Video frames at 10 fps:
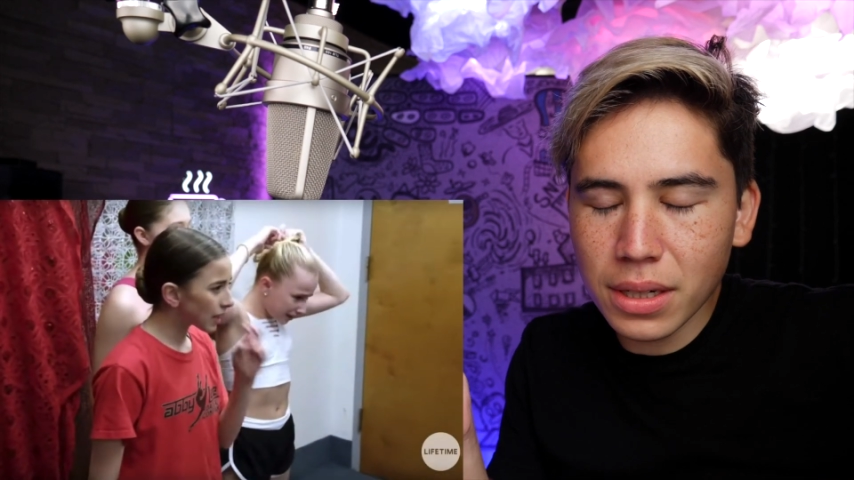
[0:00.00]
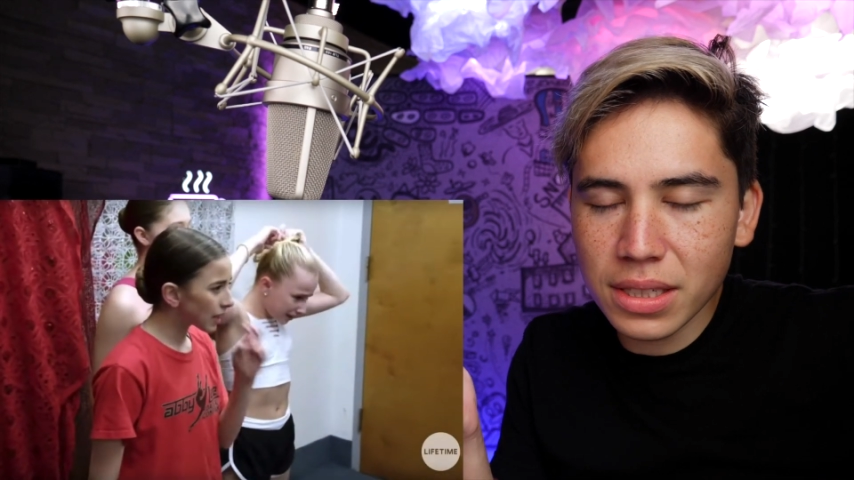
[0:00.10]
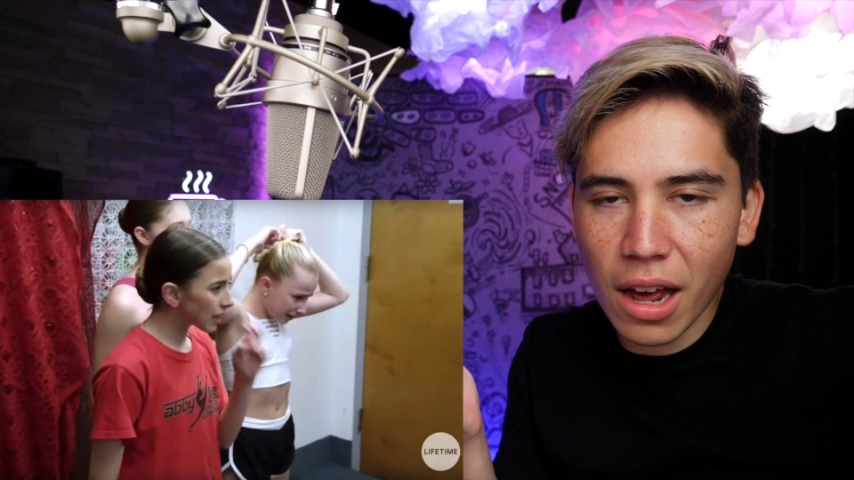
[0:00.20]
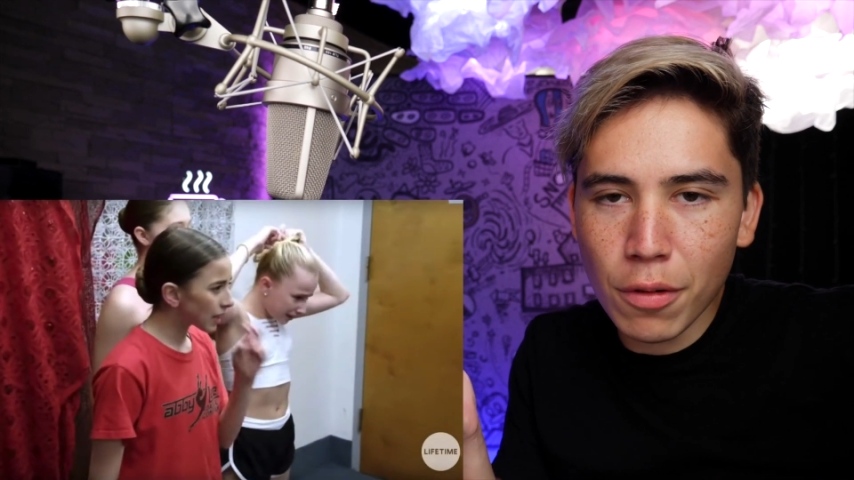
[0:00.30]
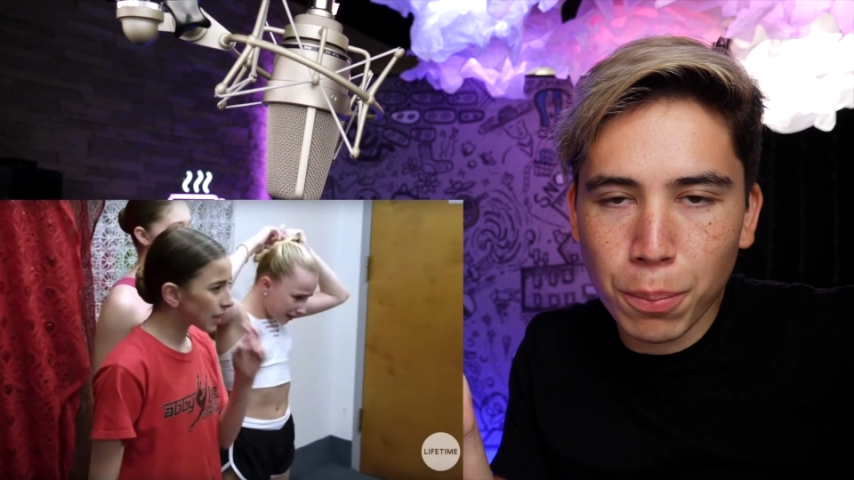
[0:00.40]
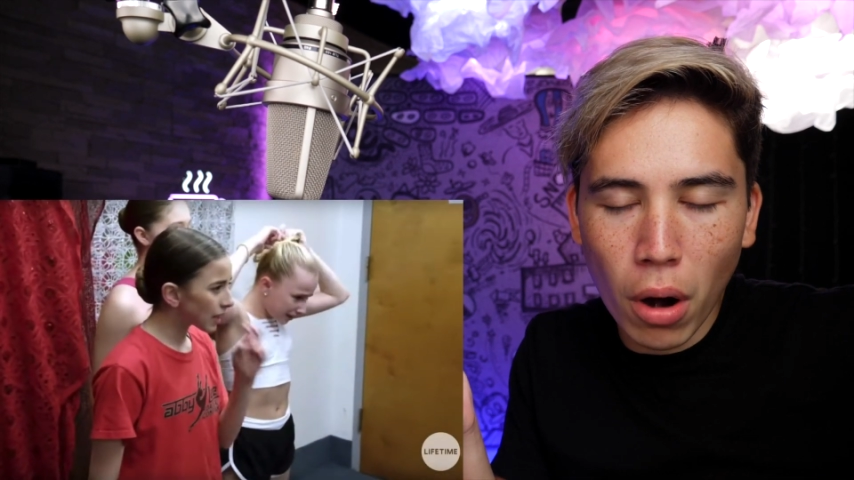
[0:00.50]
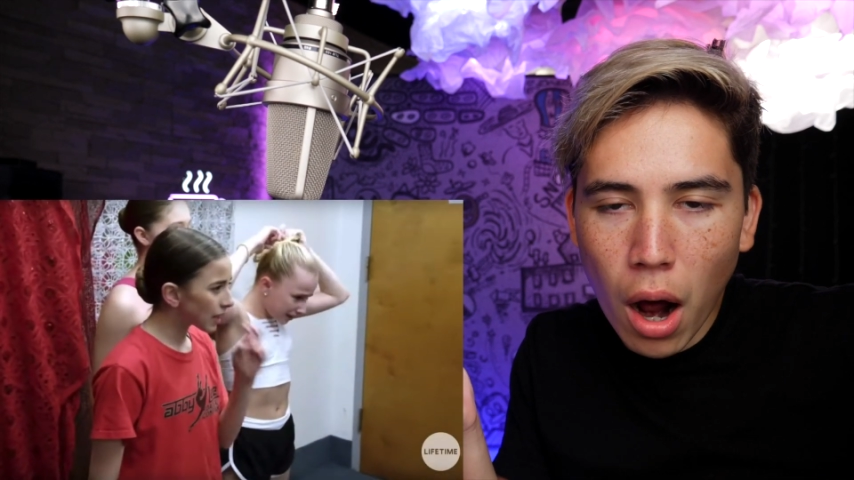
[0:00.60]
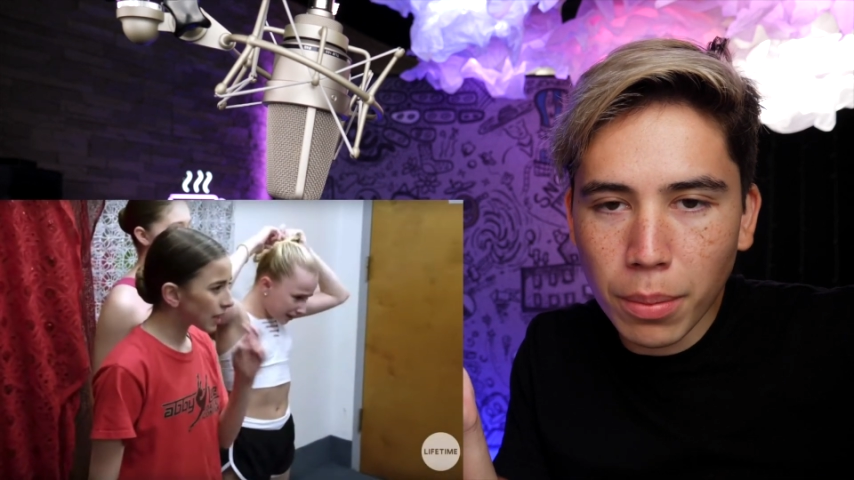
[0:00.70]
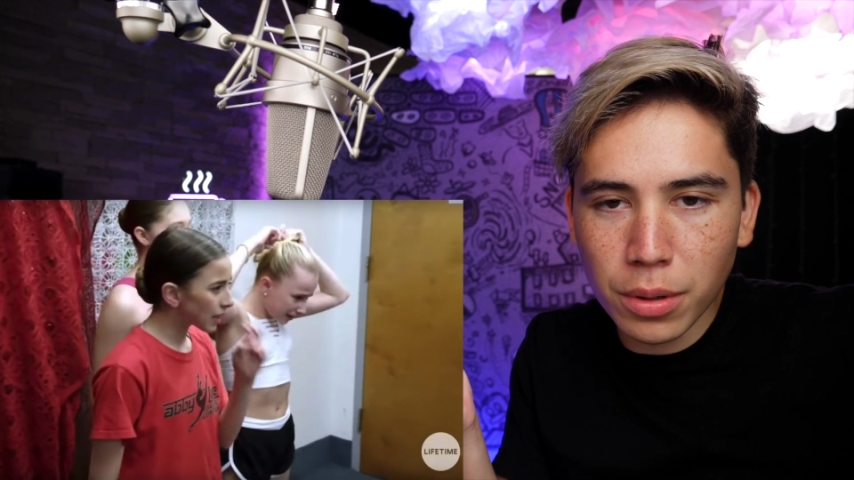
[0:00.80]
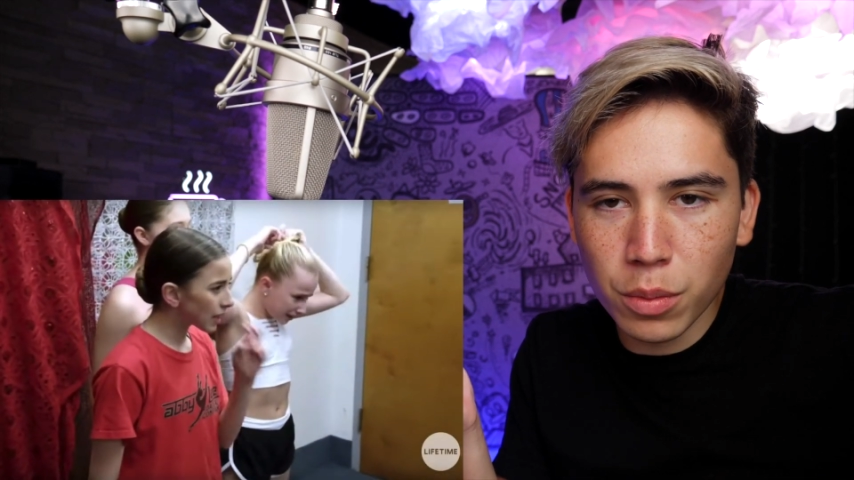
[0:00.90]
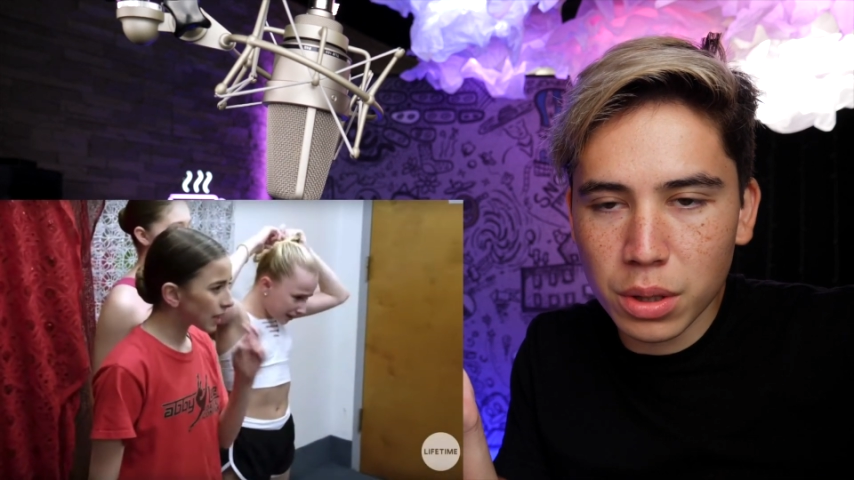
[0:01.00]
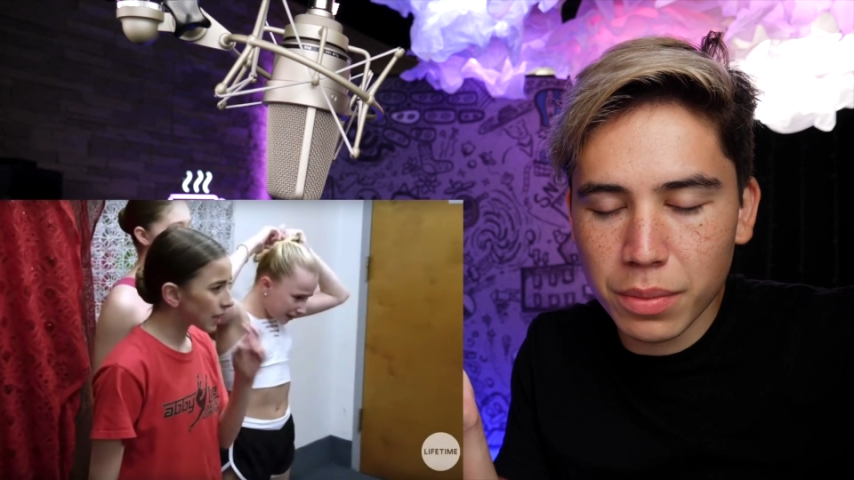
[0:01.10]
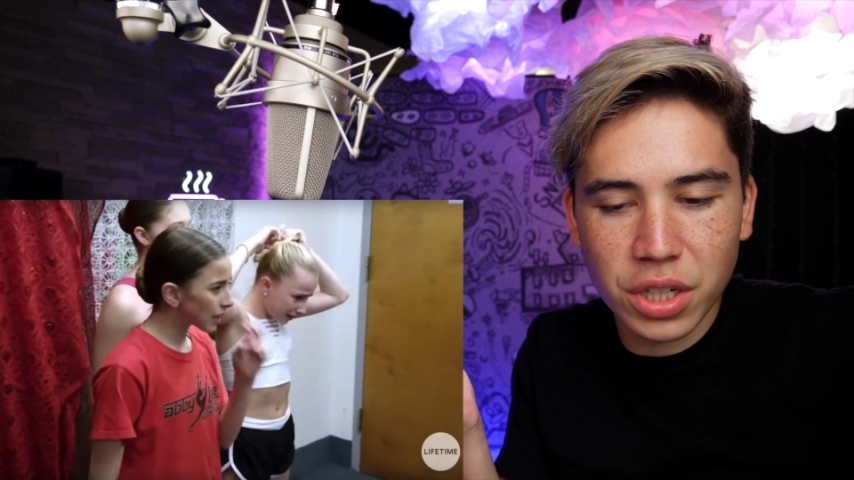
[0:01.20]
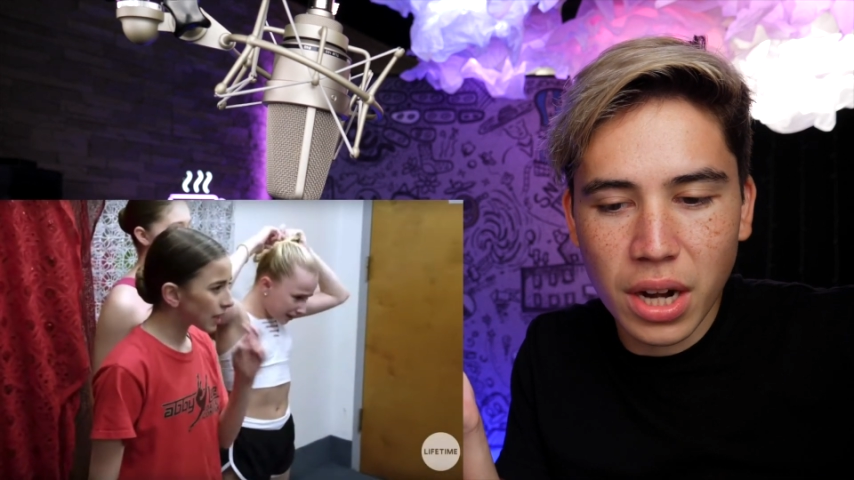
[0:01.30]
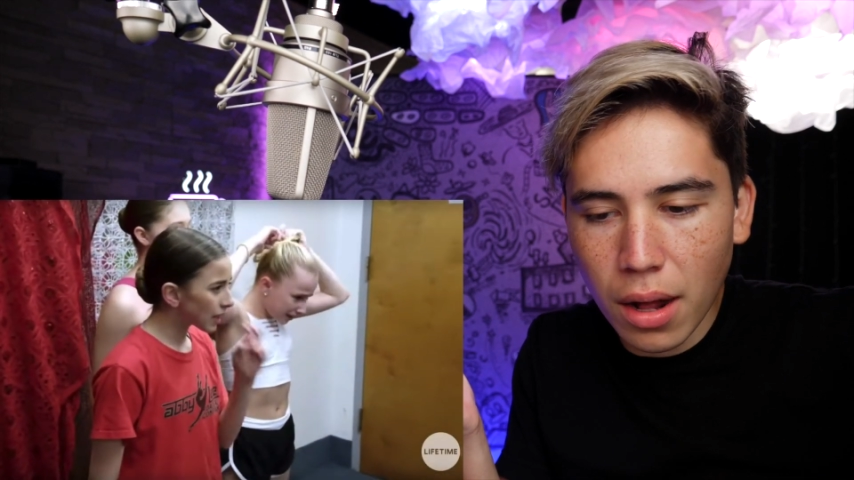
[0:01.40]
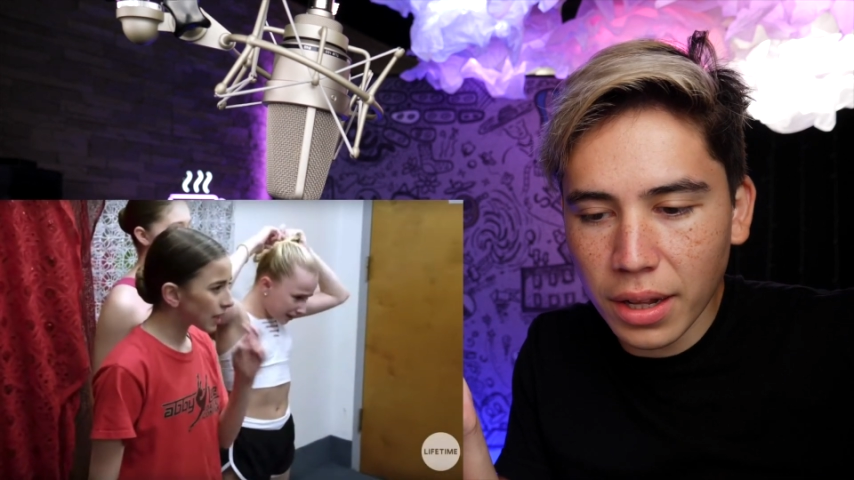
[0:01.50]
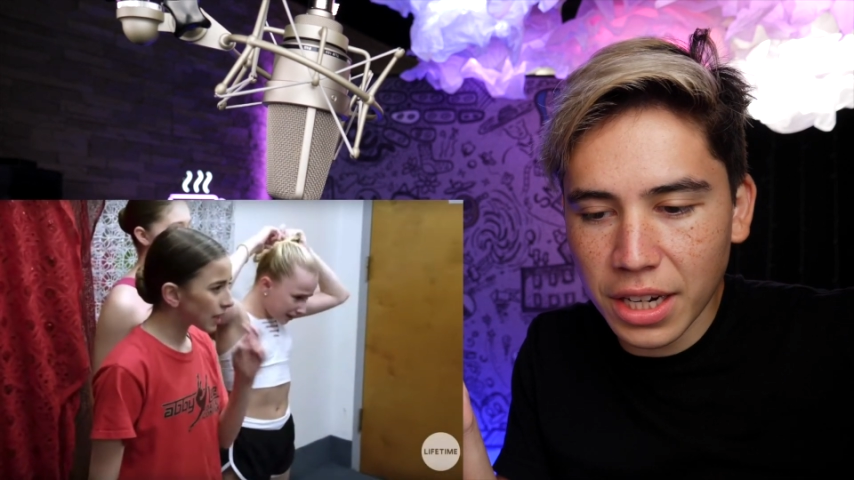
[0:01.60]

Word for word: doesn't have a problem with Michelle